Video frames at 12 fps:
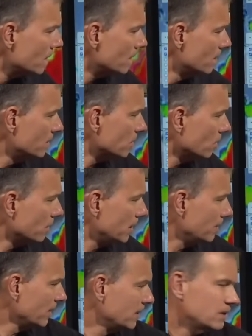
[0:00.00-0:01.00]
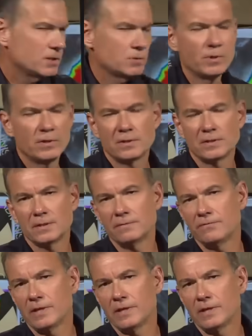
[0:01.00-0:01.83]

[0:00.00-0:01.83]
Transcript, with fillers: and there's already places with uh,